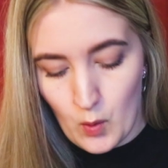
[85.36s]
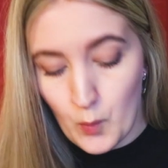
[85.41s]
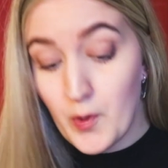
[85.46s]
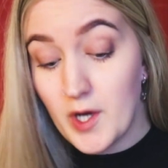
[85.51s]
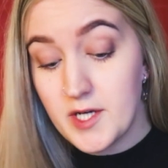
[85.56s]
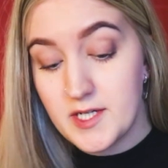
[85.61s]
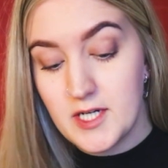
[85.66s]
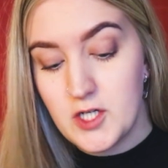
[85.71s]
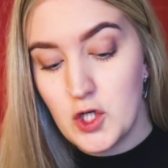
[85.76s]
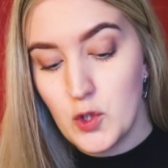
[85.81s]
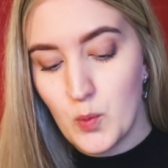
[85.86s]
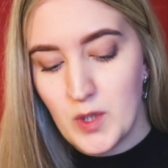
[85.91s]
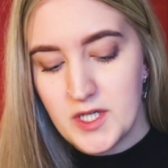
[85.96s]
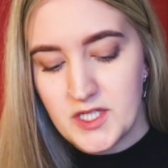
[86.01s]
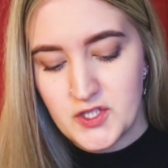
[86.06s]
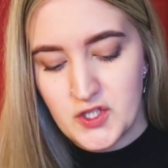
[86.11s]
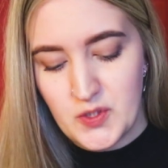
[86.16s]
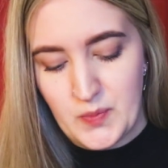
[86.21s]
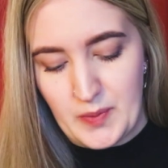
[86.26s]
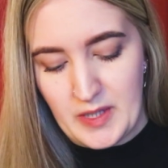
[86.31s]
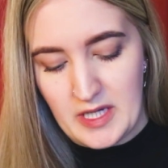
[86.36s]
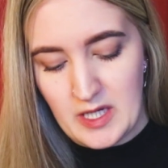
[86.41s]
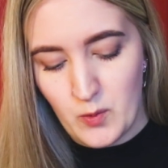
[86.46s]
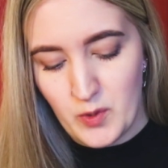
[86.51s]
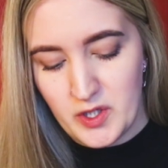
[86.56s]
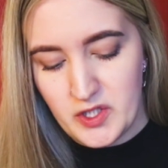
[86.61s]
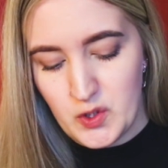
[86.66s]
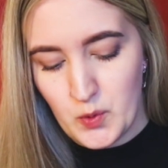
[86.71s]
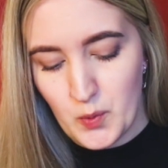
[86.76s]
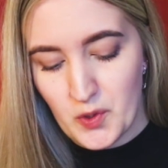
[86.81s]
What did you wish to be
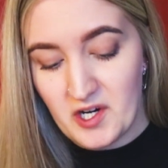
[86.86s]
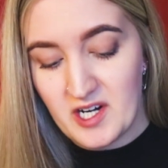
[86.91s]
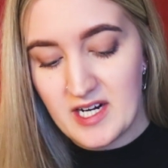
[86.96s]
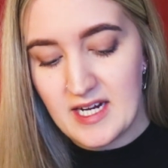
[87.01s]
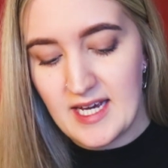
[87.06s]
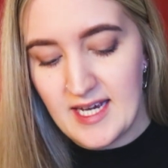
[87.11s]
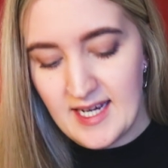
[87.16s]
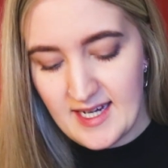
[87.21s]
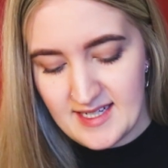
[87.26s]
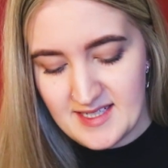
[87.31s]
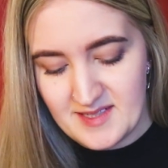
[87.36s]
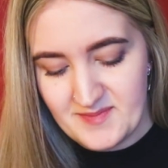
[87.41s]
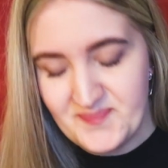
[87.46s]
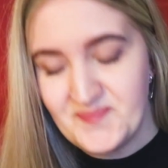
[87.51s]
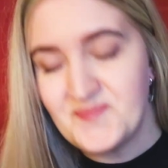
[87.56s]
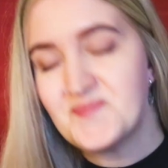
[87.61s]
when you were a kid?